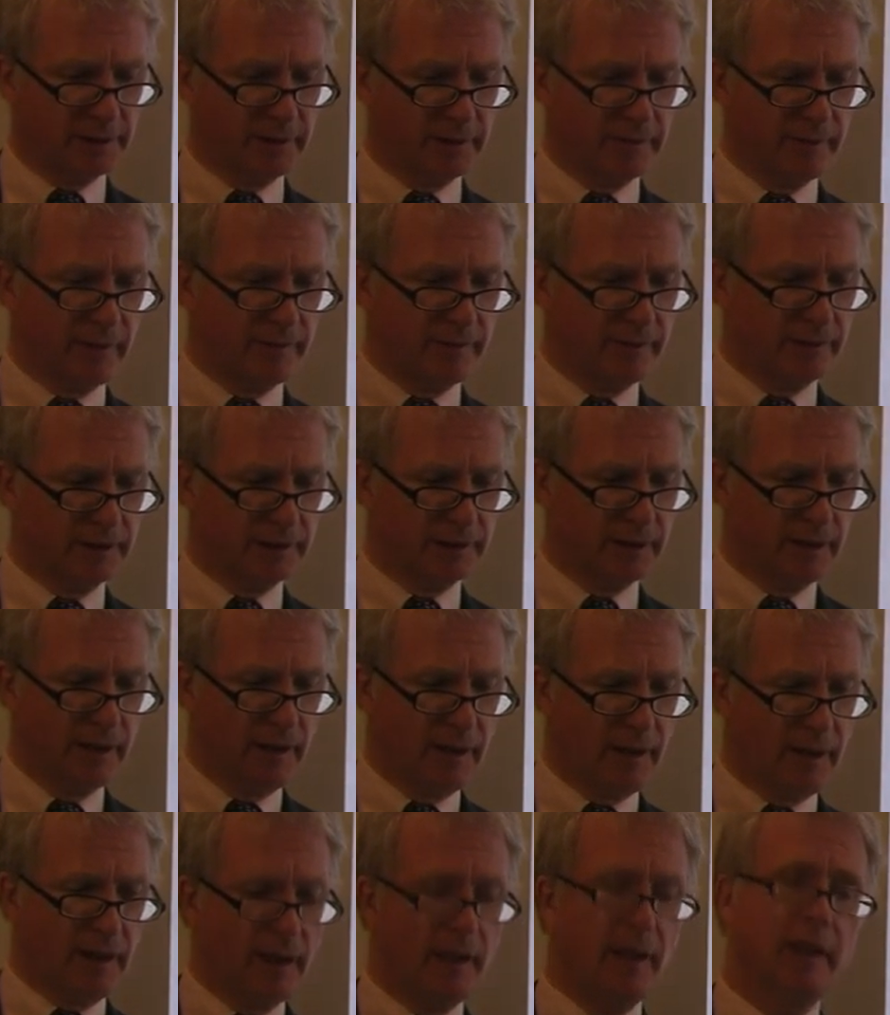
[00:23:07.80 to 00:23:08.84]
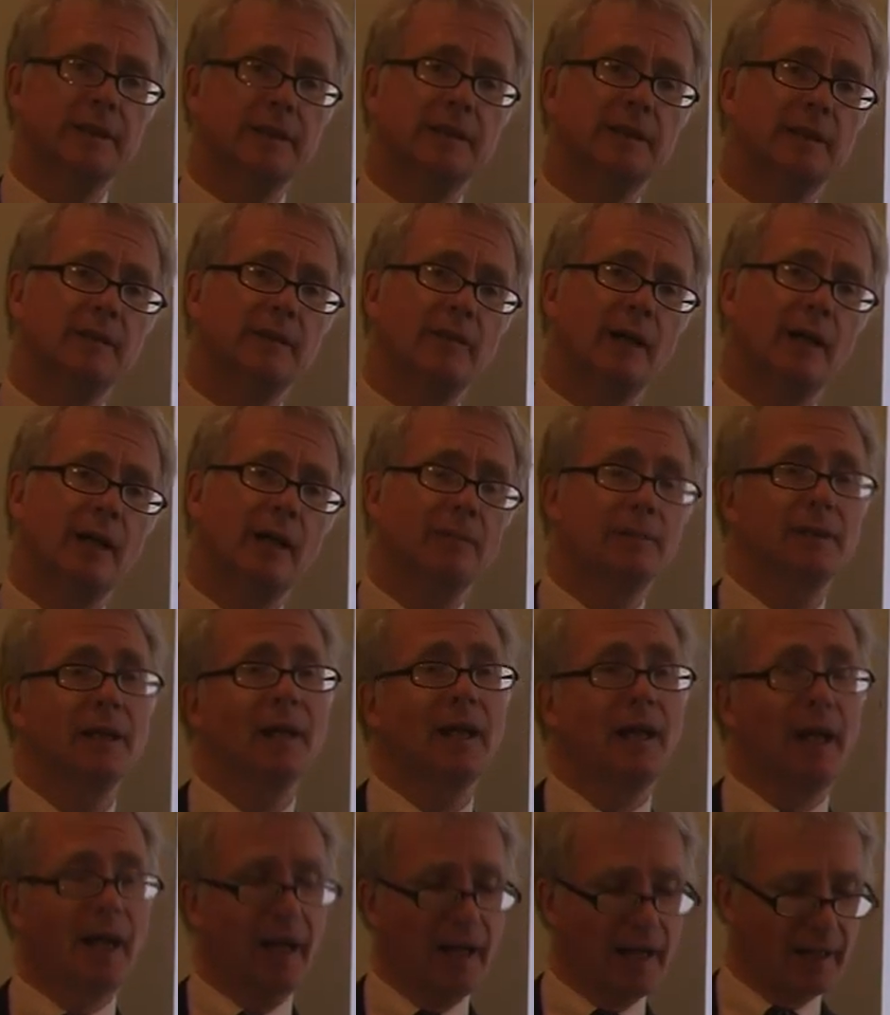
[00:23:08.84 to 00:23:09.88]
of others has developed
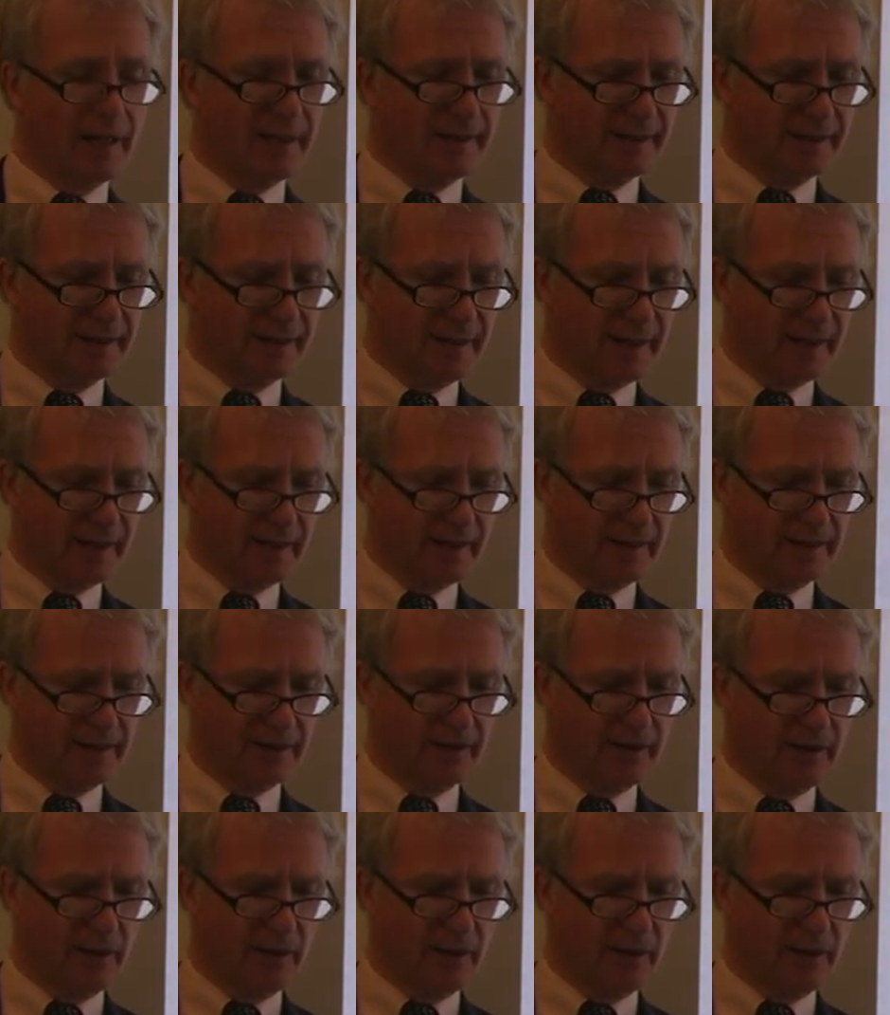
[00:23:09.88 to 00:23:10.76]
hand in hand